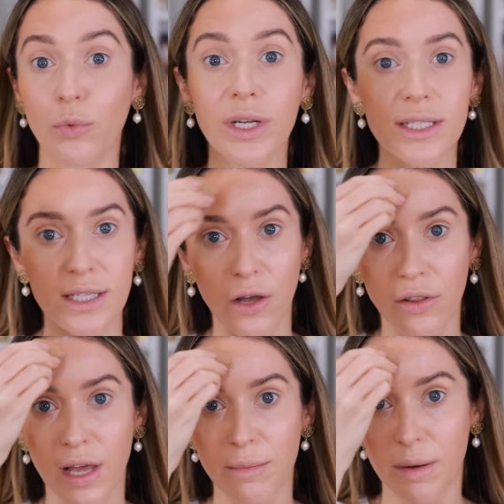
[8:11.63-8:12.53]

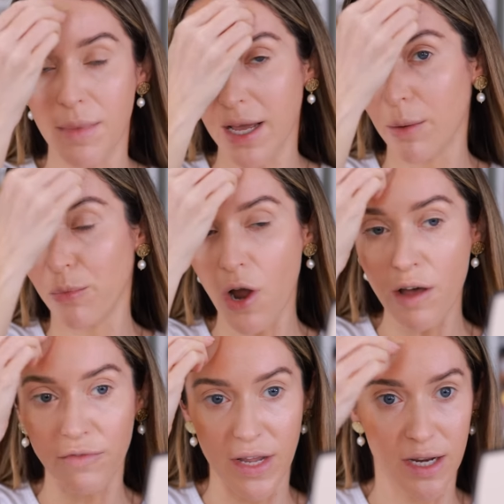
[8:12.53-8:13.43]
resell them and make a
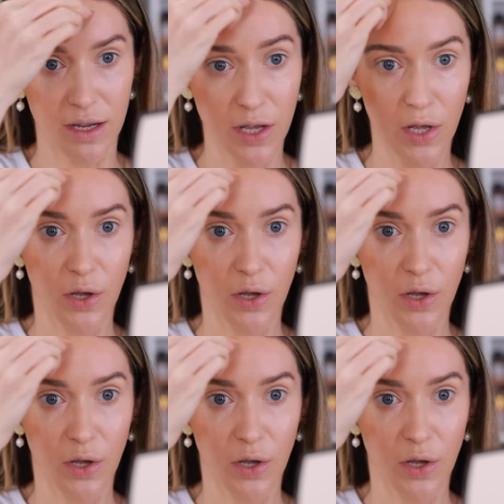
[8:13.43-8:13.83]
profit,